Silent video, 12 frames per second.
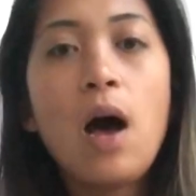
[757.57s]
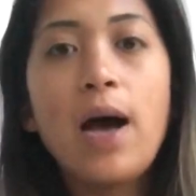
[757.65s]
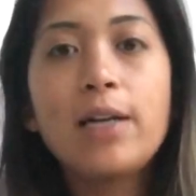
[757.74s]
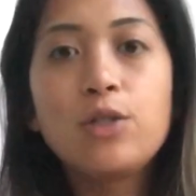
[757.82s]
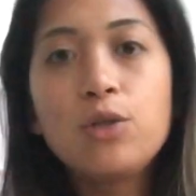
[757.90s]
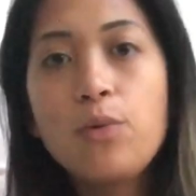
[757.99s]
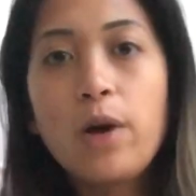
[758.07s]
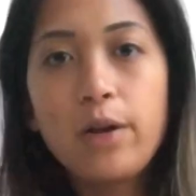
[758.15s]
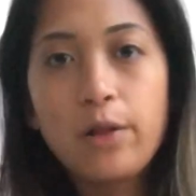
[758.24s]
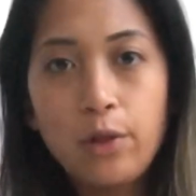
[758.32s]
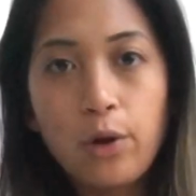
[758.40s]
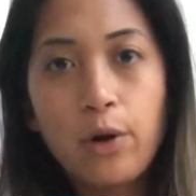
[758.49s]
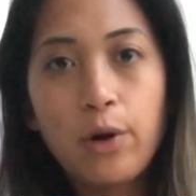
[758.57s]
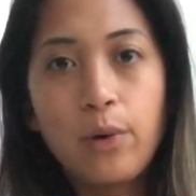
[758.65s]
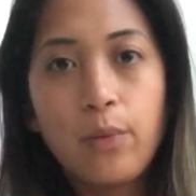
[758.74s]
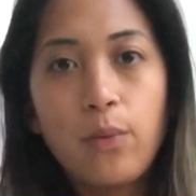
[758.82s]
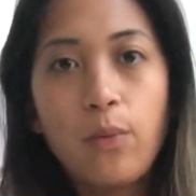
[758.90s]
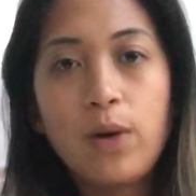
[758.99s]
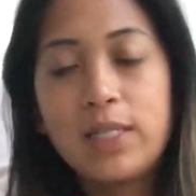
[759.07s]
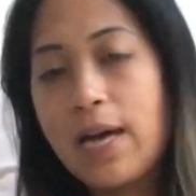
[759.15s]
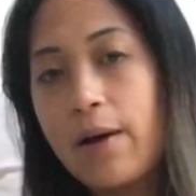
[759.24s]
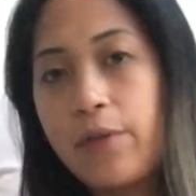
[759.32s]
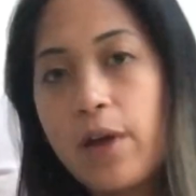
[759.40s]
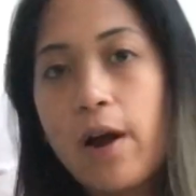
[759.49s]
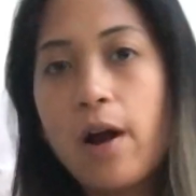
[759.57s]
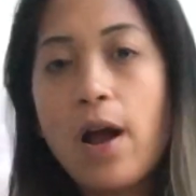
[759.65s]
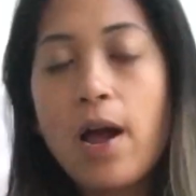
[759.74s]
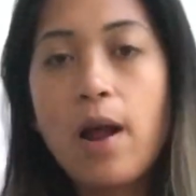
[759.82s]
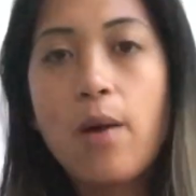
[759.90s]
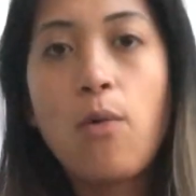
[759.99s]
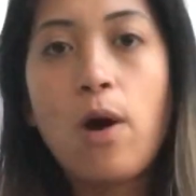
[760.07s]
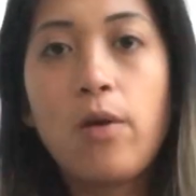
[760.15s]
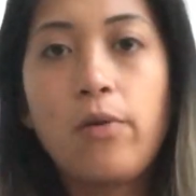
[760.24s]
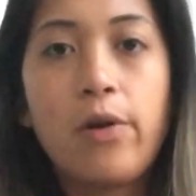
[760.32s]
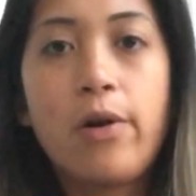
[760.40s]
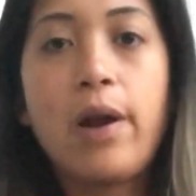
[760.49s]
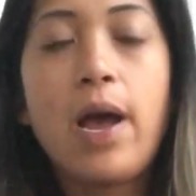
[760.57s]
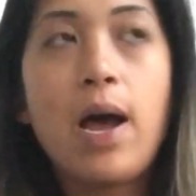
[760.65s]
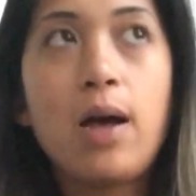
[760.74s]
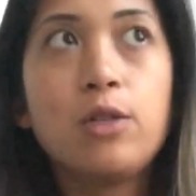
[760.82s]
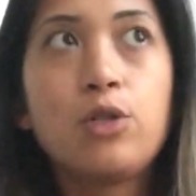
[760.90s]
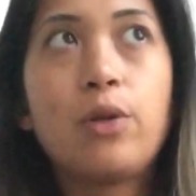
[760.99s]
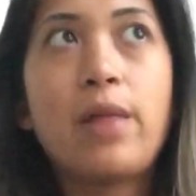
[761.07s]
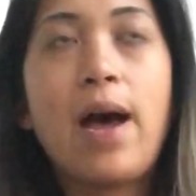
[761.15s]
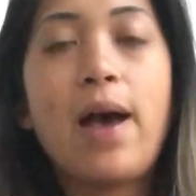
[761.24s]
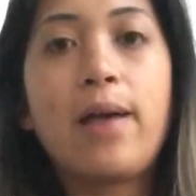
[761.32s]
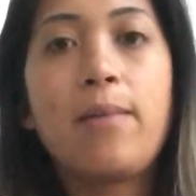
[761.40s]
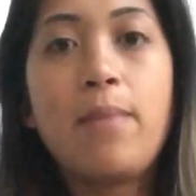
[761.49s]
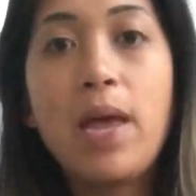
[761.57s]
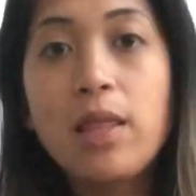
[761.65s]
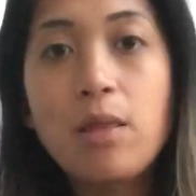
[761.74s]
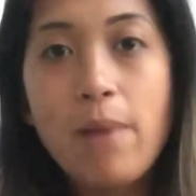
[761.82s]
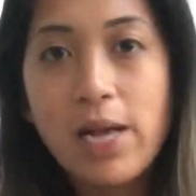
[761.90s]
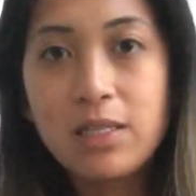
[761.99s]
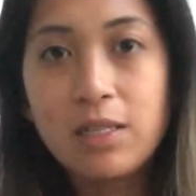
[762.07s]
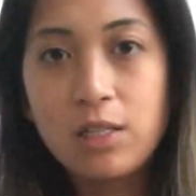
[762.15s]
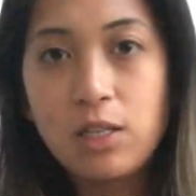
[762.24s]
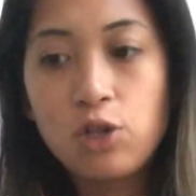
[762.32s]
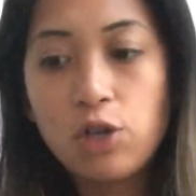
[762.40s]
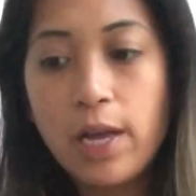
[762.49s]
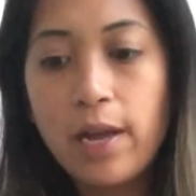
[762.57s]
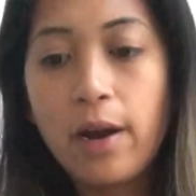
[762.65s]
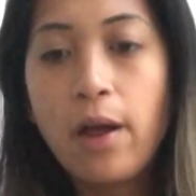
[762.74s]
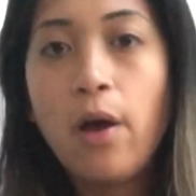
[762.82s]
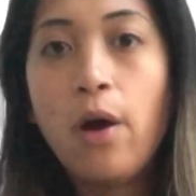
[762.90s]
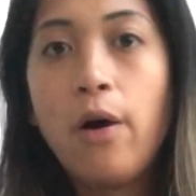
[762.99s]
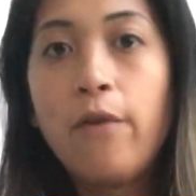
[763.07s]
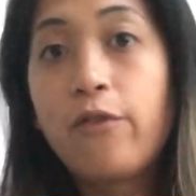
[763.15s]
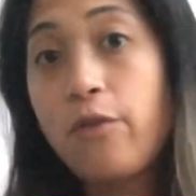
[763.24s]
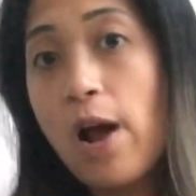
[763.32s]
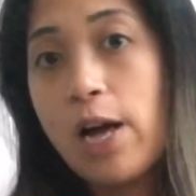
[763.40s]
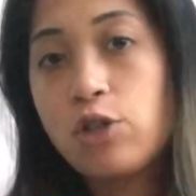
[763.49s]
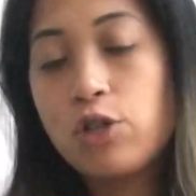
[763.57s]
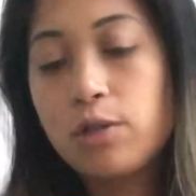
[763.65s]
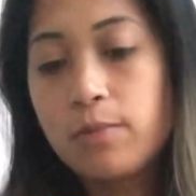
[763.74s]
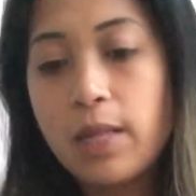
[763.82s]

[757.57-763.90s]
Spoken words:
I do want to learn what's out there, and I want to learn so that I can make the best decision for Rush.